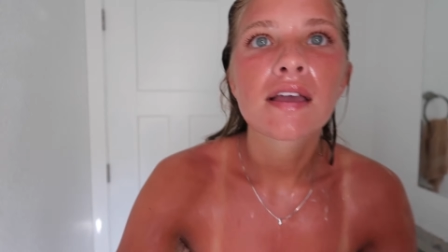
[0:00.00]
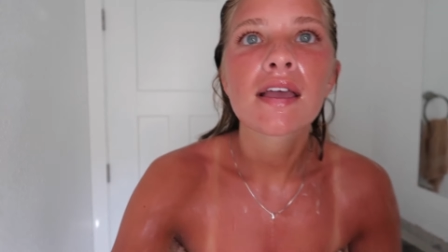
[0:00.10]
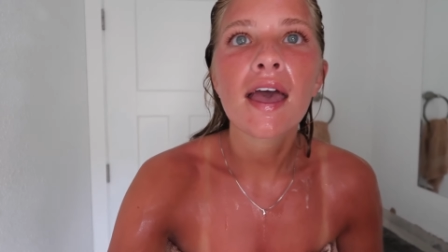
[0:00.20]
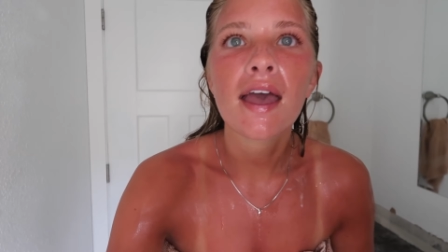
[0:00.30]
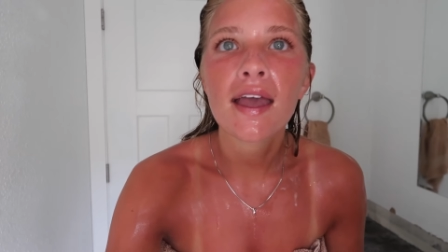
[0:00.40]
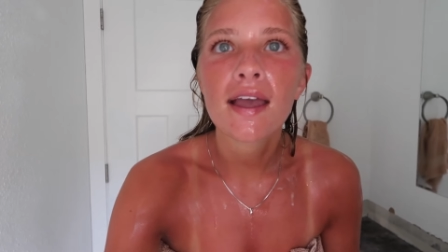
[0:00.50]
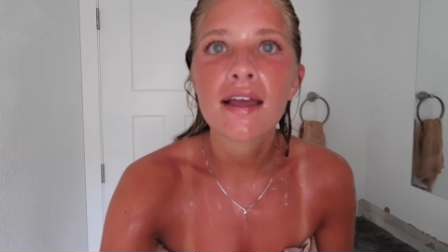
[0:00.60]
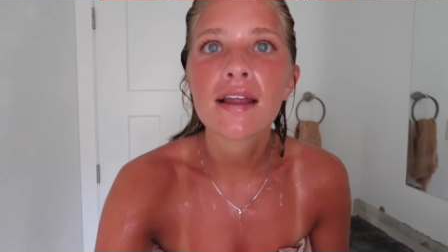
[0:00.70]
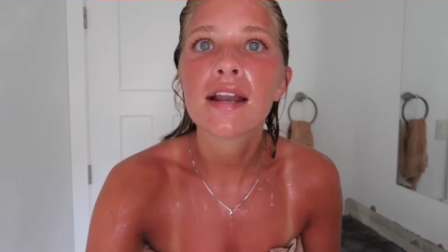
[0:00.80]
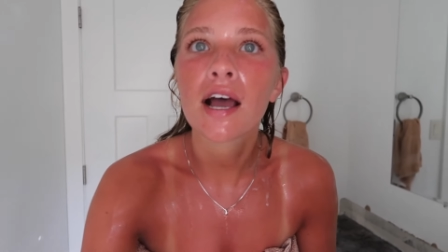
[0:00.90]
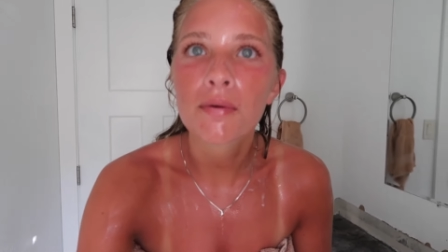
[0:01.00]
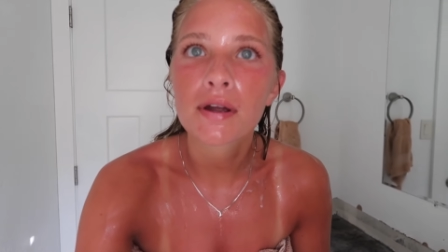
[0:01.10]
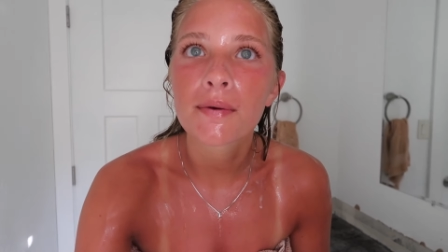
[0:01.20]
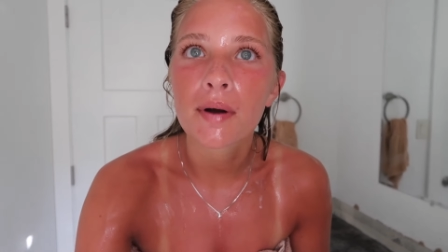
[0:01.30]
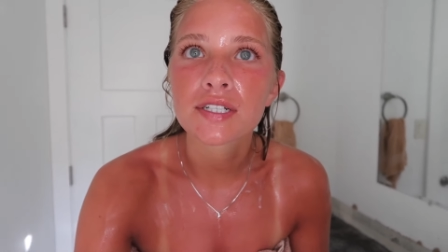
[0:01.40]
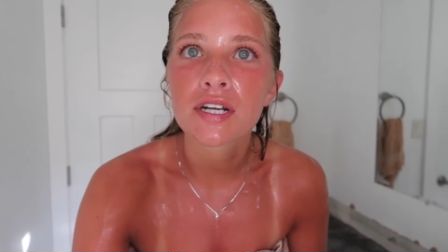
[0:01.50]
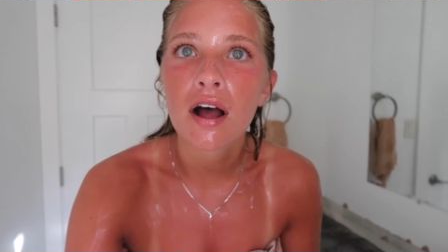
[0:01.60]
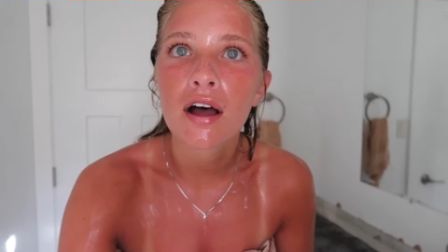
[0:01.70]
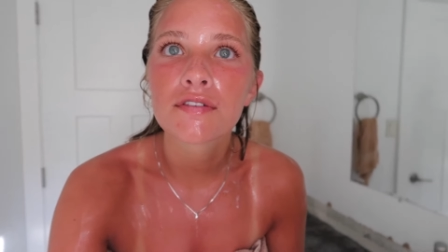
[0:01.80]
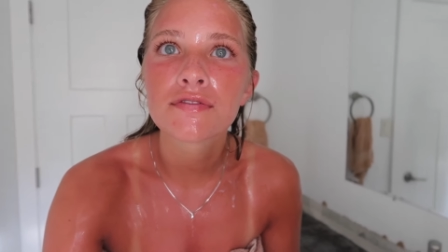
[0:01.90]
Okay, now we're gonna wash it off